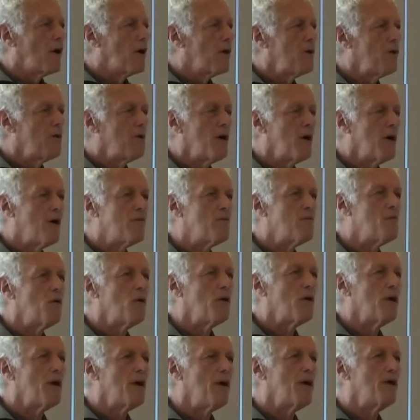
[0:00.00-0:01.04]
You have
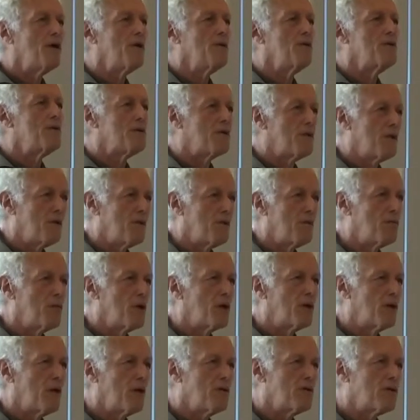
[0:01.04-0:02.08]
more energy
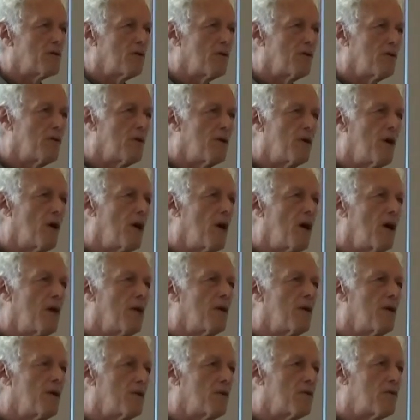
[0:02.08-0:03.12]
because you're
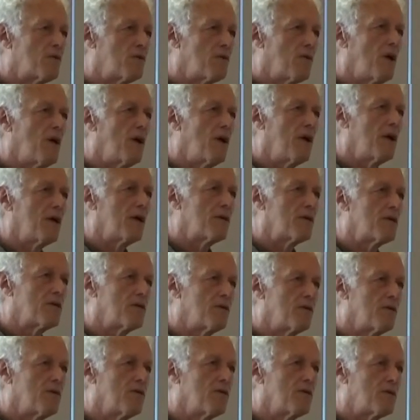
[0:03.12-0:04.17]
not trying
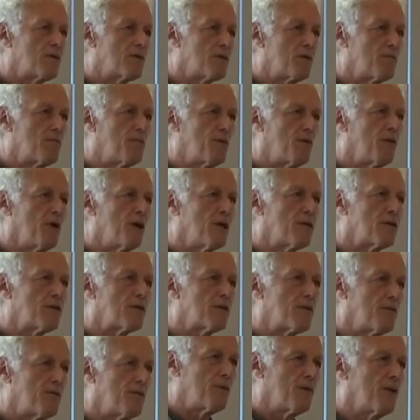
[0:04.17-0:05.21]
to
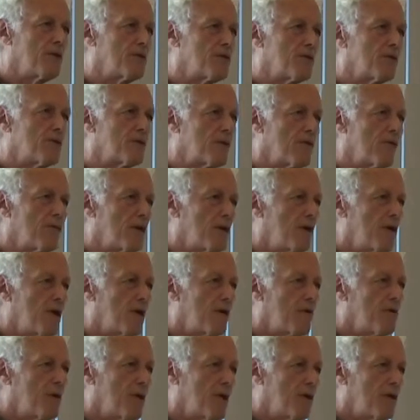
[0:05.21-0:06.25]
suppress presence of the
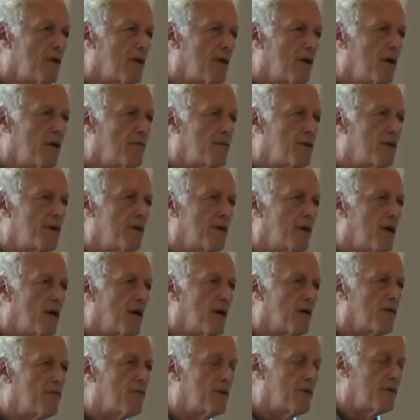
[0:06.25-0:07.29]
enemy, of the
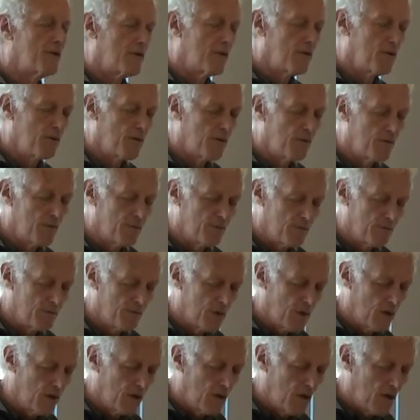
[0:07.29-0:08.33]
elephant in the room.
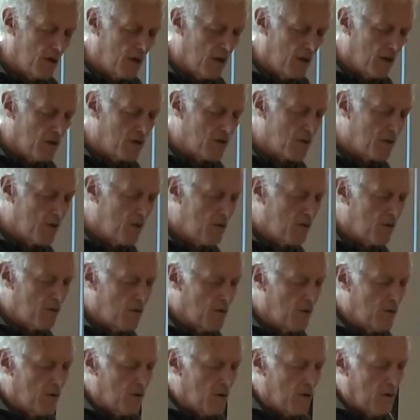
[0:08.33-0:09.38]
So
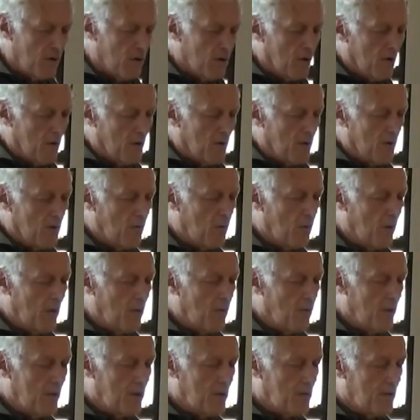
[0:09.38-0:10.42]
the way
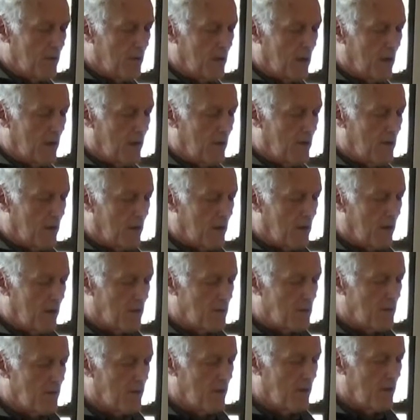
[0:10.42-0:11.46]
we do that in the
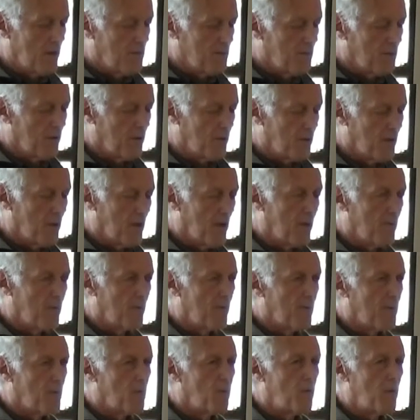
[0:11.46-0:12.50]
Cancer Health Program,
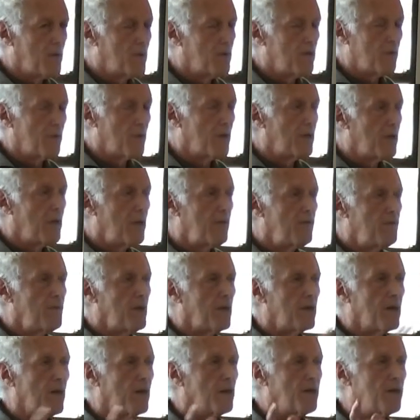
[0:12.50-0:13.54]
we do an
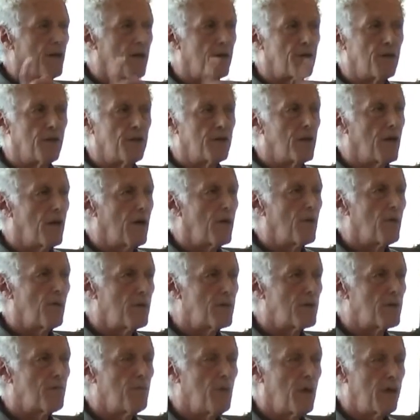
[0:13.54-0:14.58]
evening on death and dying,
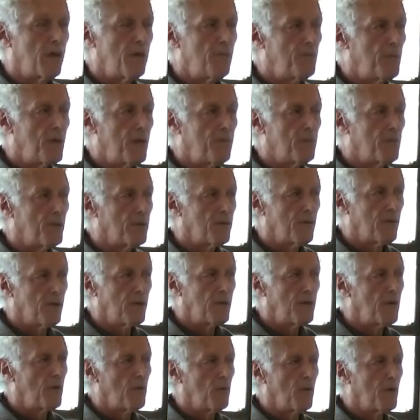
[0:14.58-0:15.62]
which many people are a
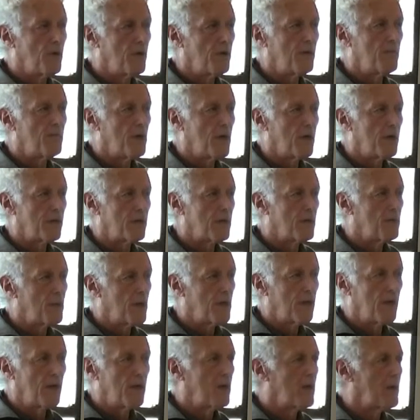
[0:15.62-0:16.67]
little worried about at the
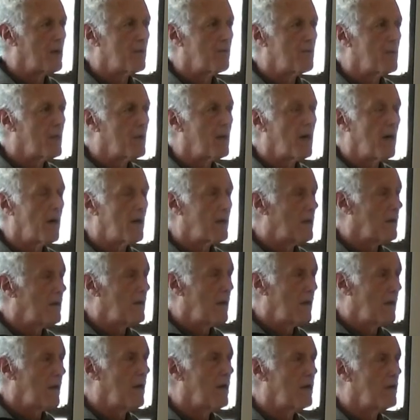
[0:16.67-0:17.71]
beginning, but at the
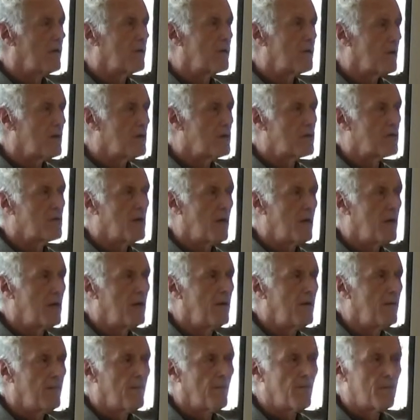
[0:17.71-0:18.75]
end they
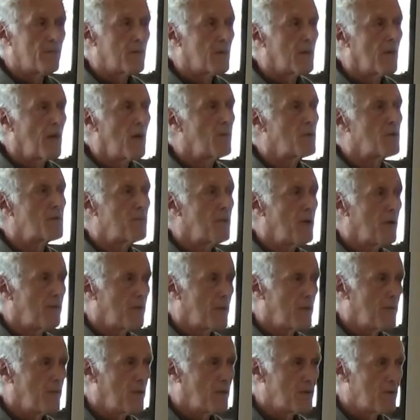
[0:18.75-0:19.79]
say, that was probably
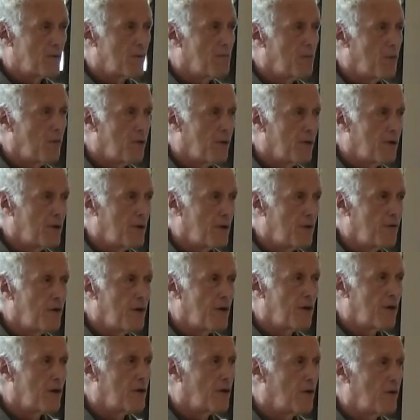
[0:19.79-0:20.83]
the most important evening
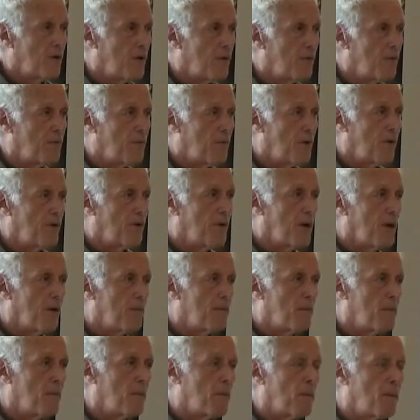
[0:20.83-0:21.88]
in the whole program.
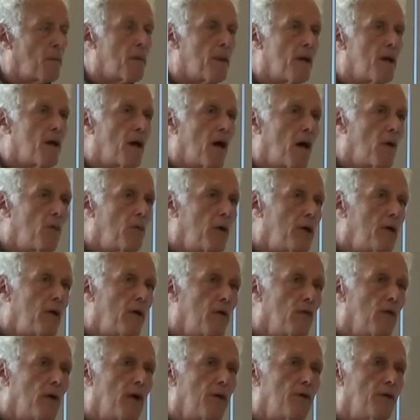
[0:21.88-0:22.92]
And we go
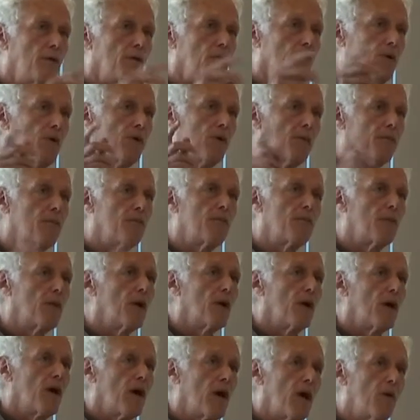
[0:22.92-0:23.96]
around the room
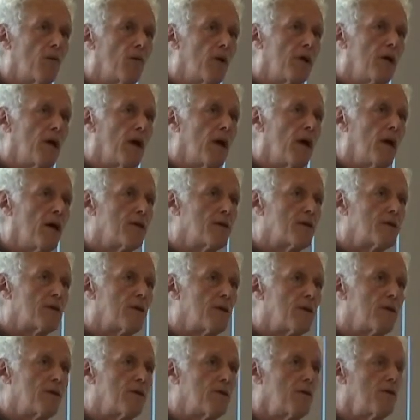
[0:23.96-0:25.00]
and we
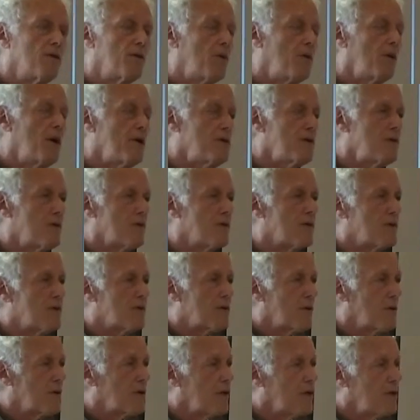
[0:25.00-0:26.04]
ask two
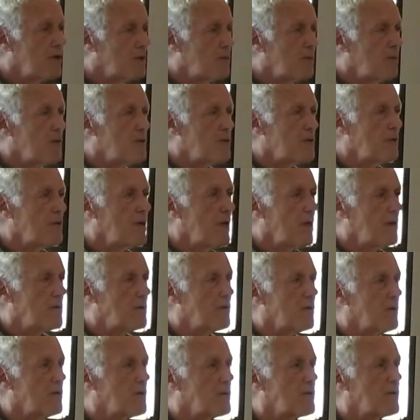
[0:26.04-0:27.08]
questions that each person
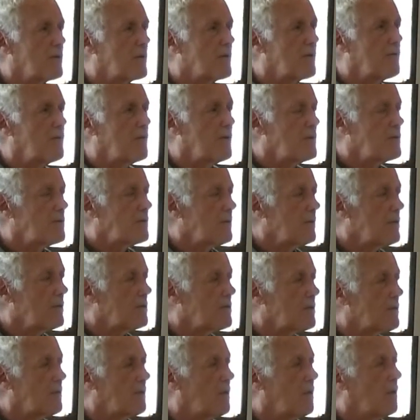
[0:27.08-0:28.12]
answers. The first
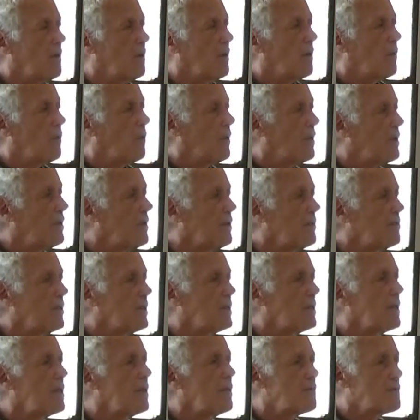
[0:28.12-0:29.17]
is, what are your
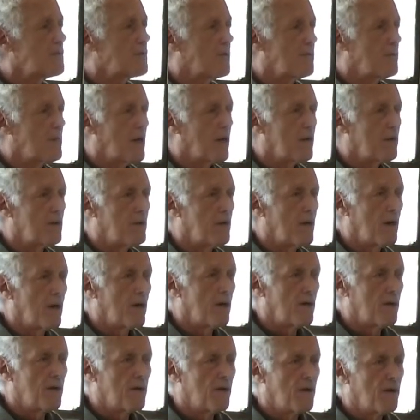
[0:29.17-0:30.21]
beliefs about
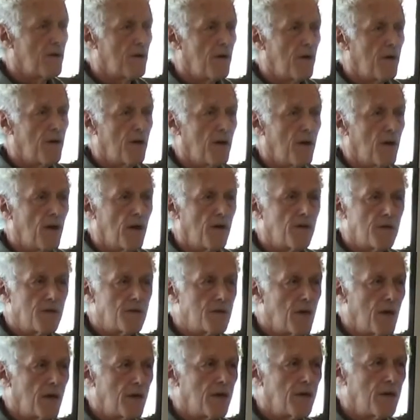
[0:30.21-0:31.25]
death? And the
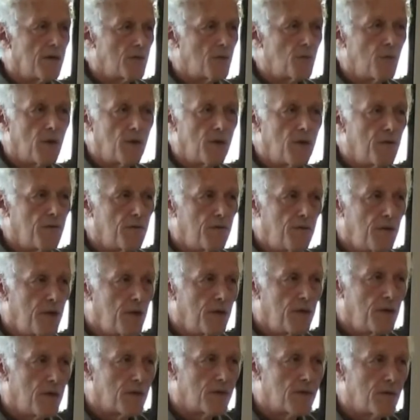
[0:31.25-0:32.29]
second is, what are your
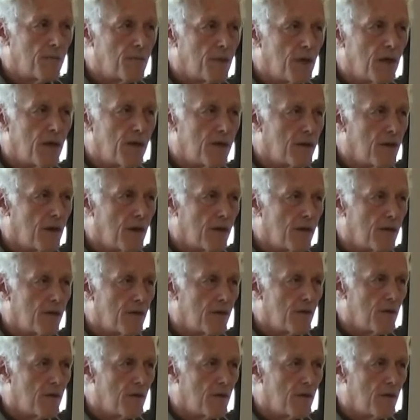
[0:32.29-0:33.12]
feelings about death?